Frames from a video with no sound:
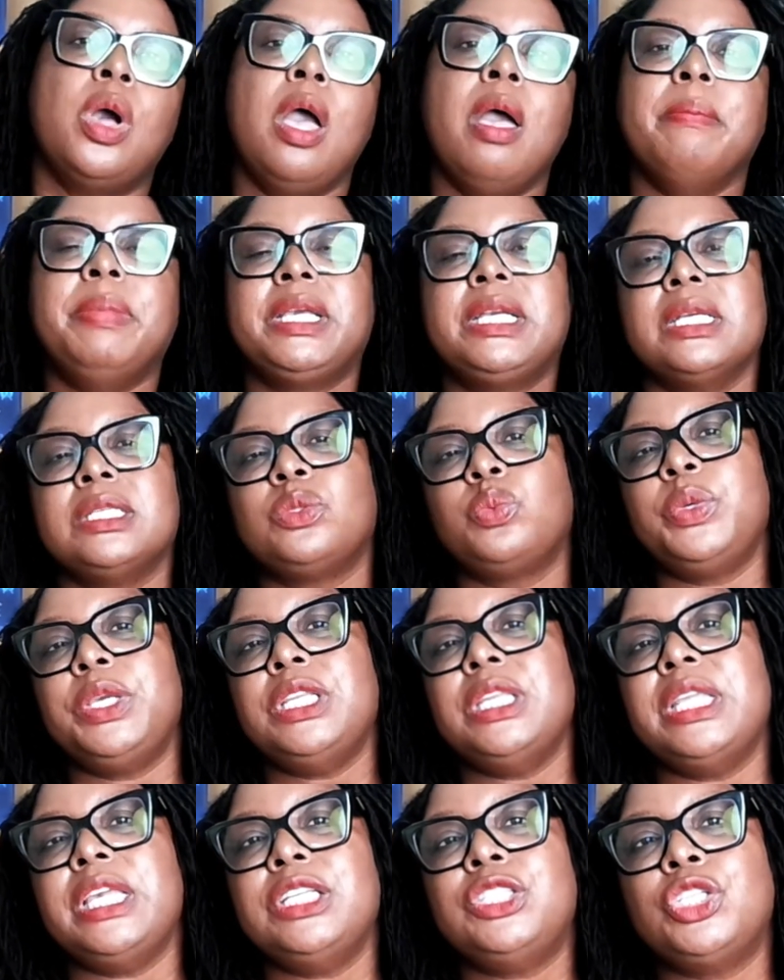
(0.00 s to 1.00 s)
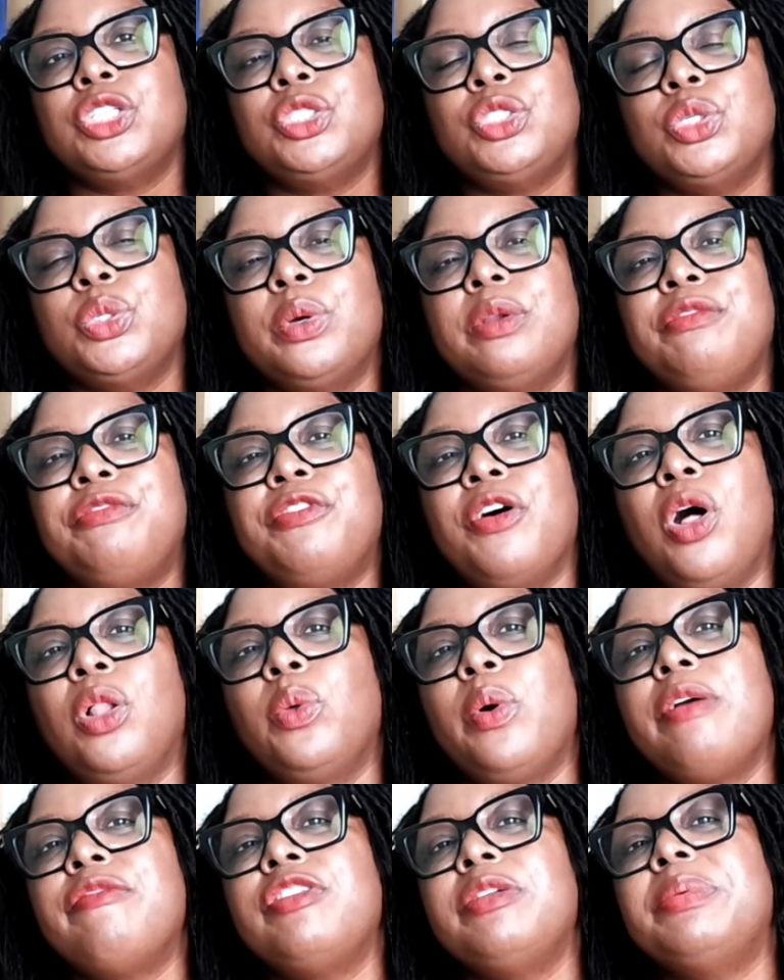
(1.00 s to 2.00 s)
because we need to do and follow
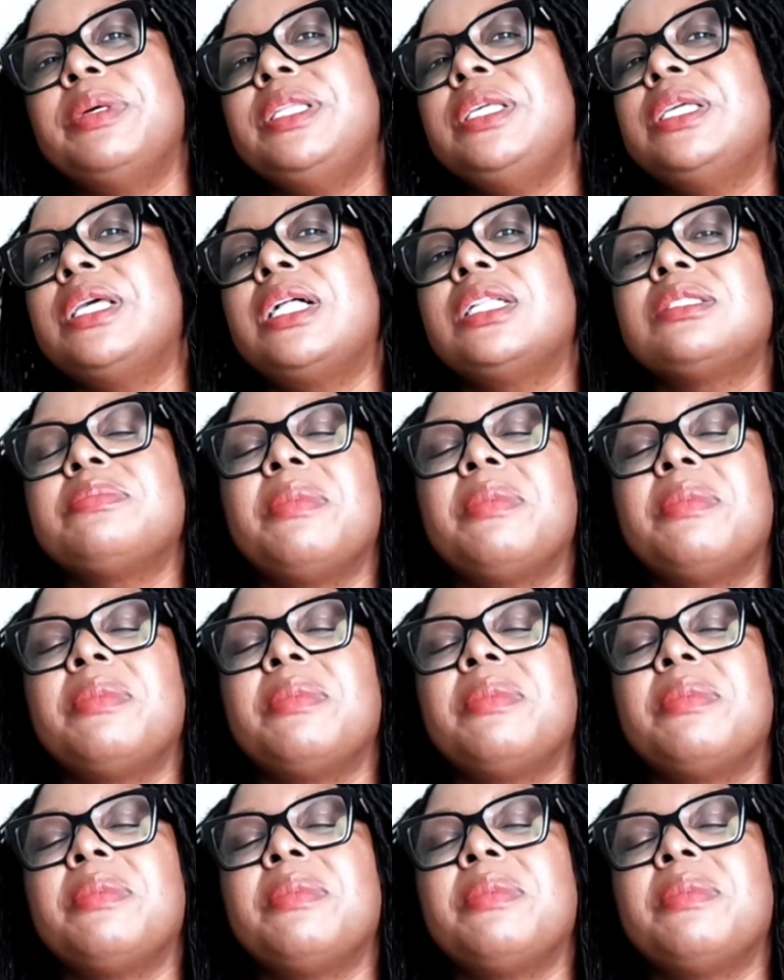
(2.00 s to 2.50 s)
everybody else.